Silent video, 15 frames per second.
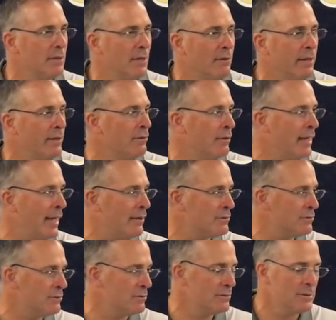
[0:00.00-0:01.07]
our Eagle
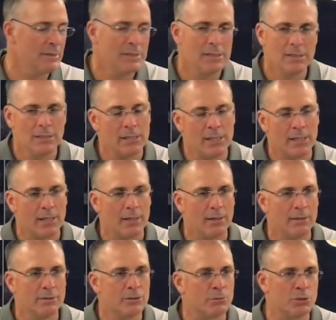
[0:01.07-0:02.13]
Council, uh,
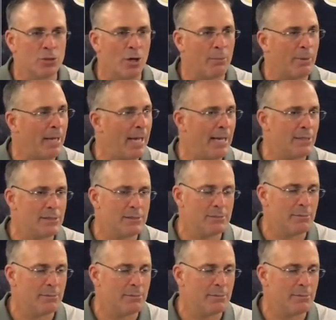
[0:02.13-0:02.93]
some sharp guys.